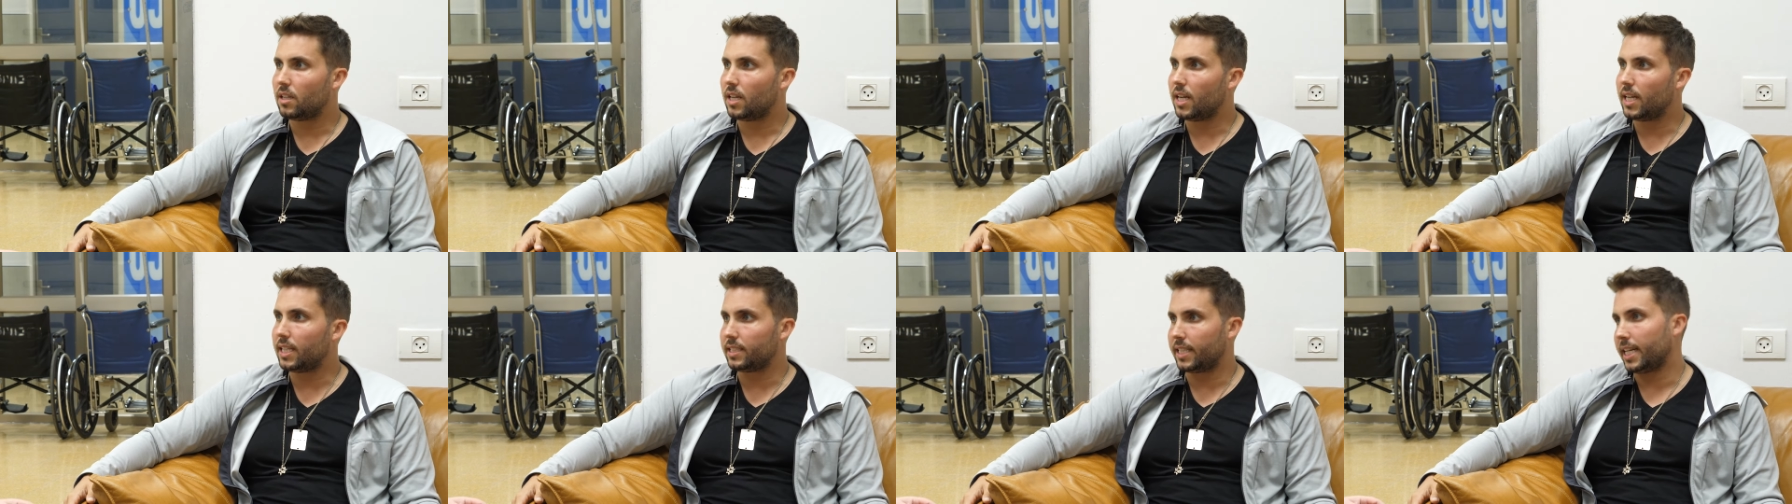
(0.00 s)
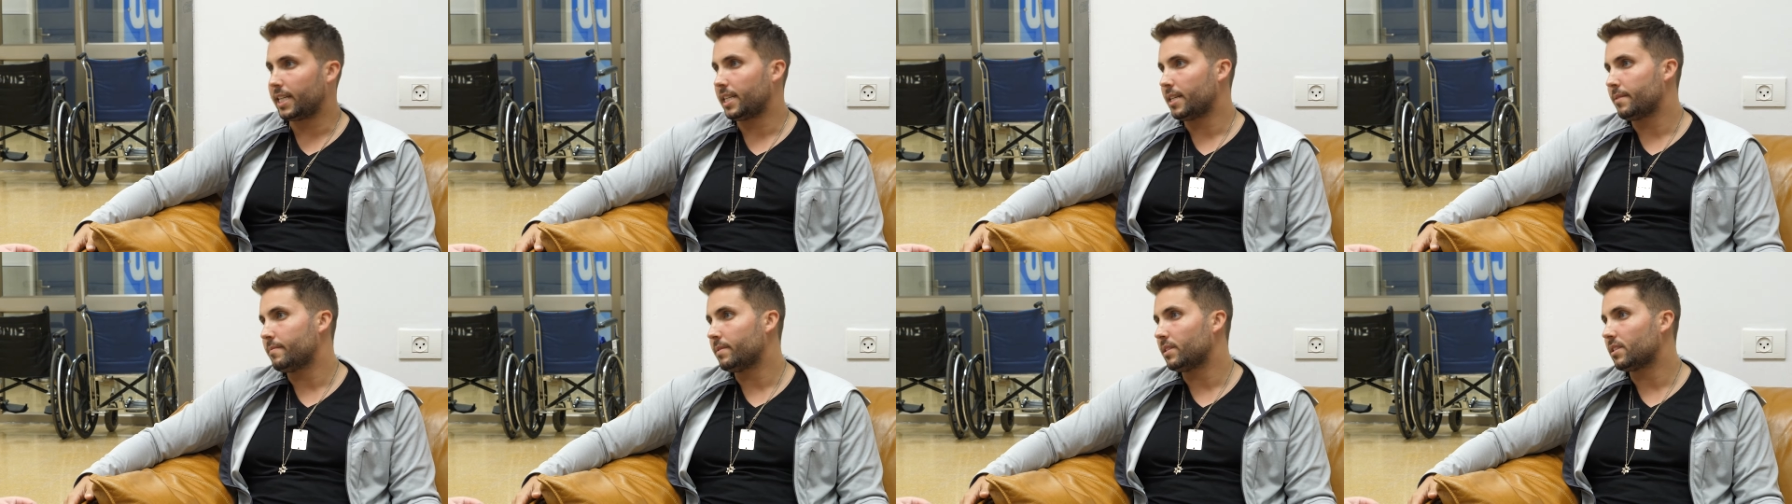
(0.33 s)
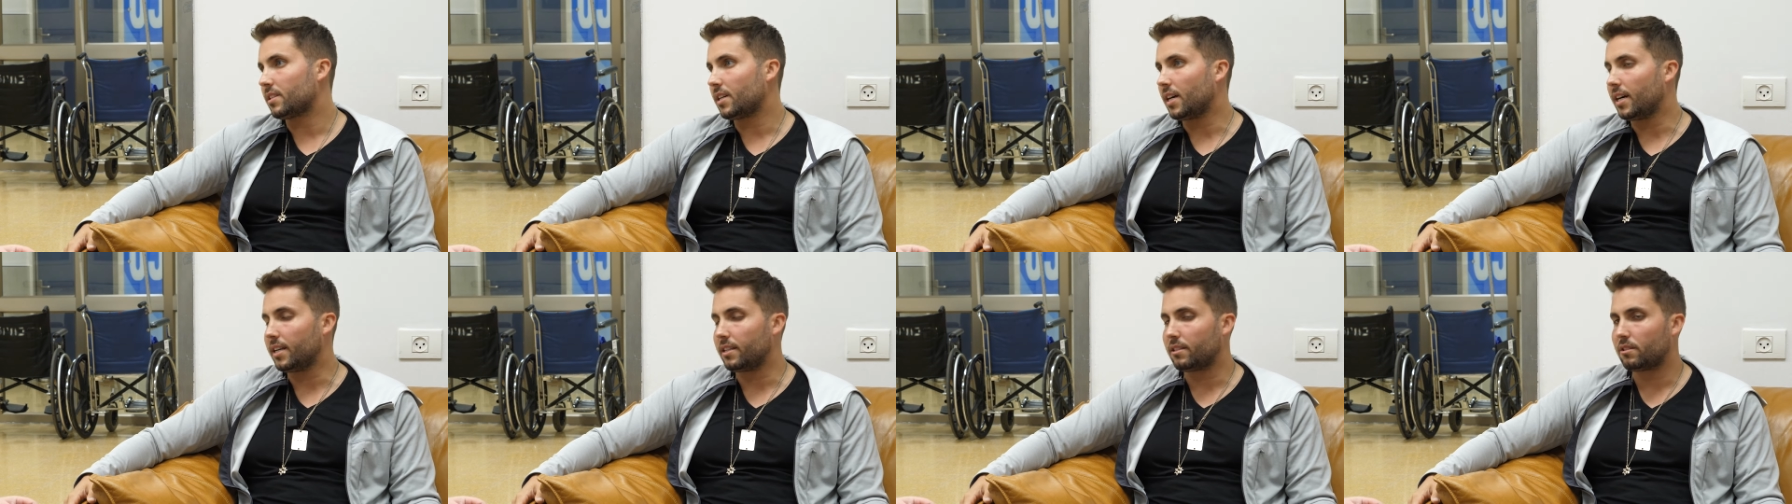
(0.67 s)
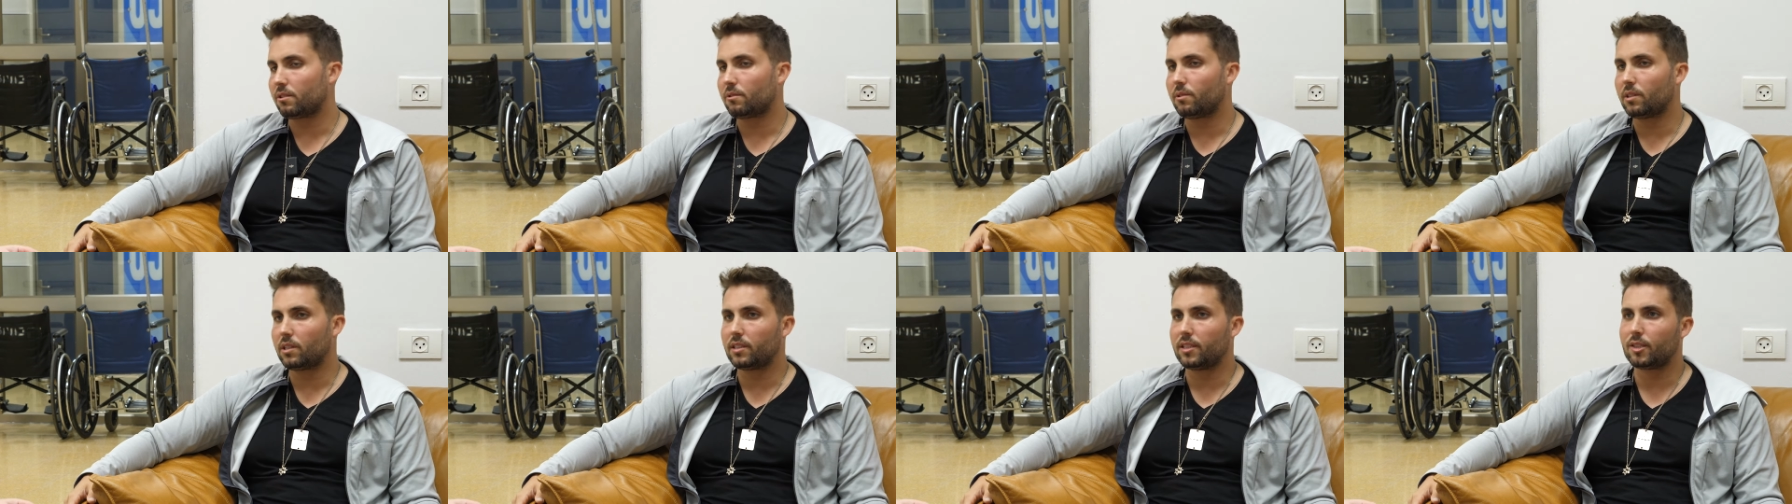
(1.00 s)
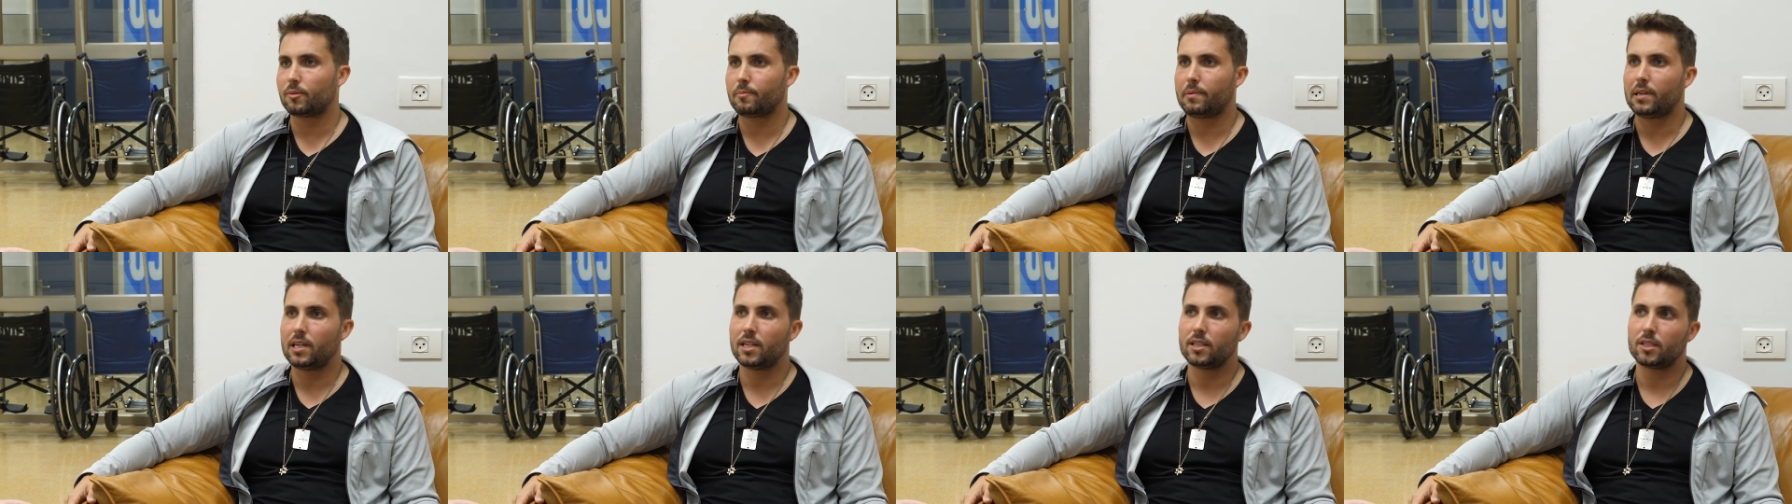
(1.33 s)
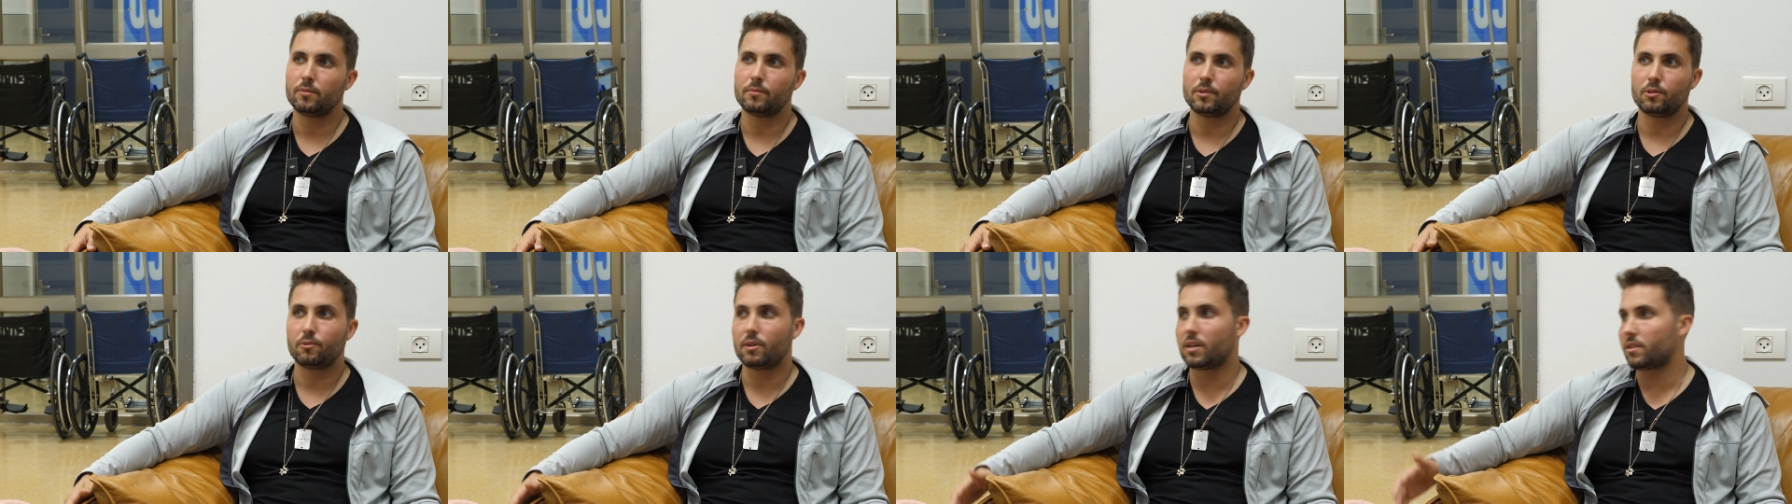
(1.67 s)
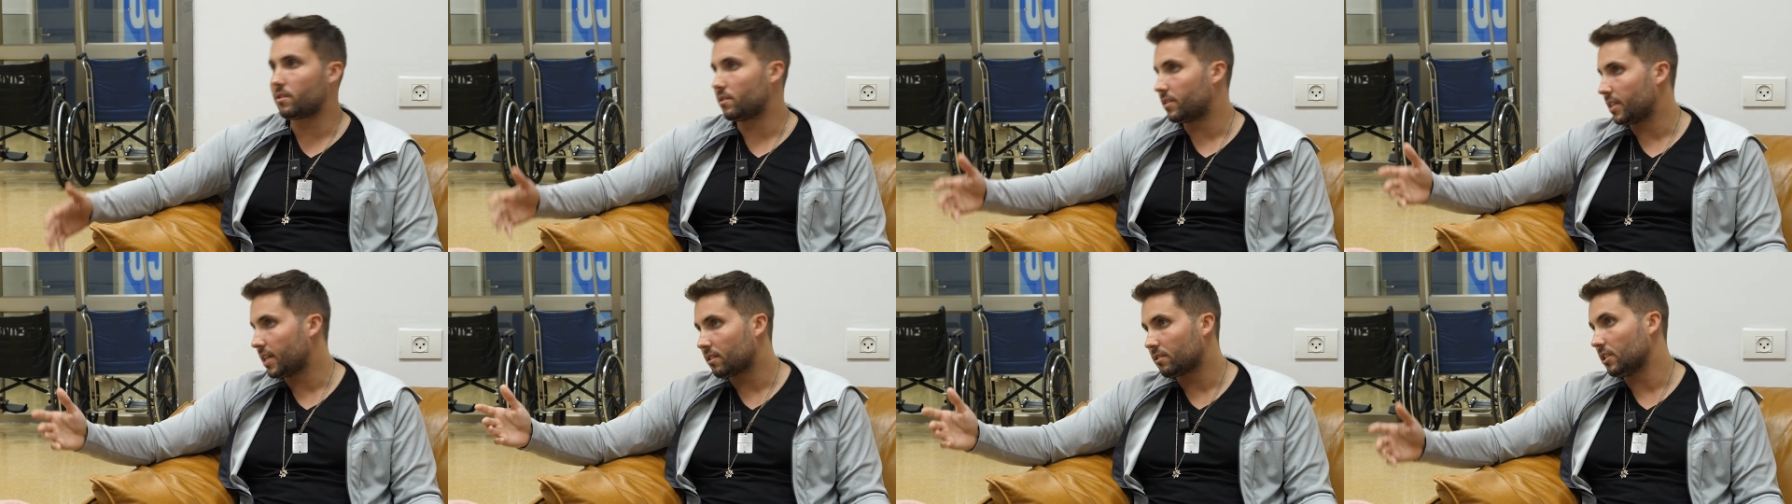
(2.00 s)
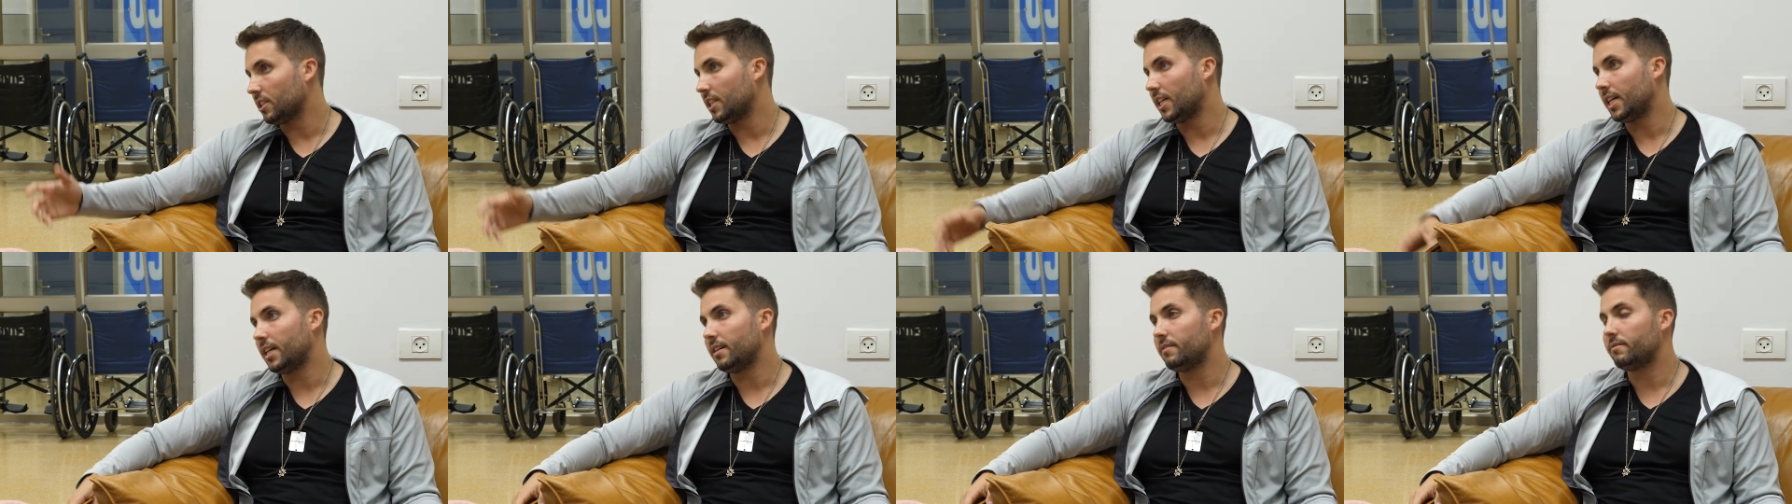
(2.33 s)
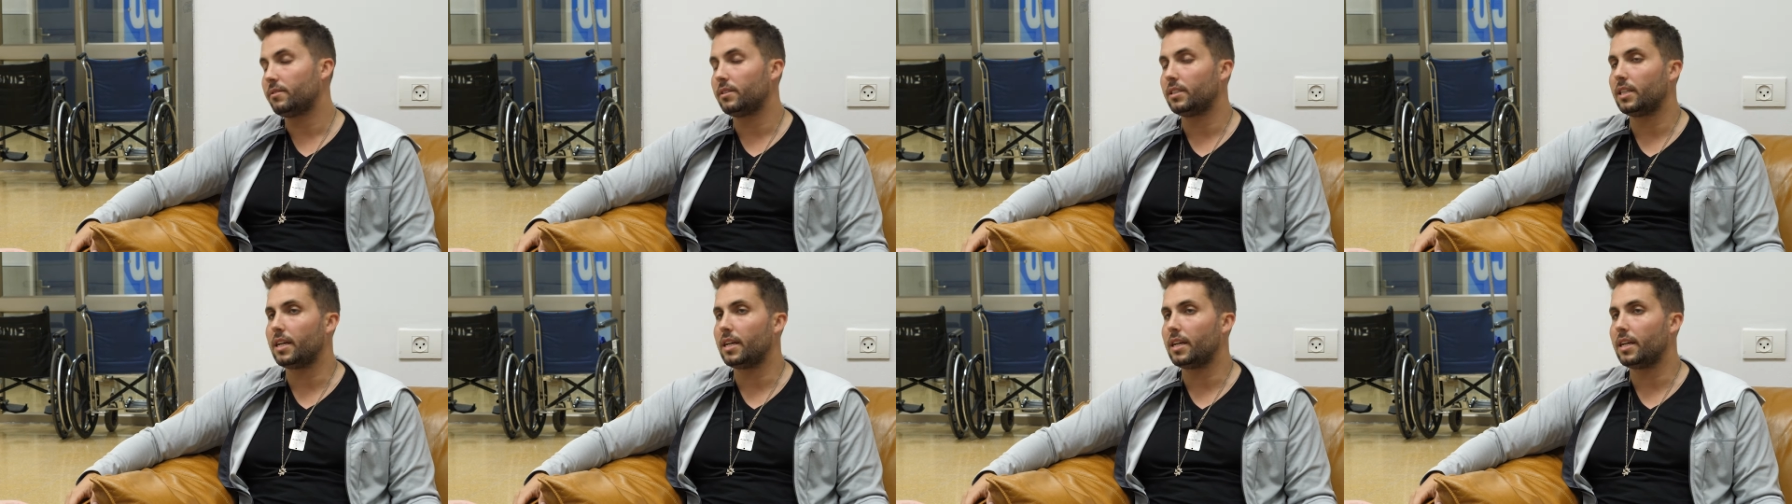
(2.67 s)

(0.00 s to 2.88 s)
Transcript: and get him inside as quickly as possible, whether dead or alive.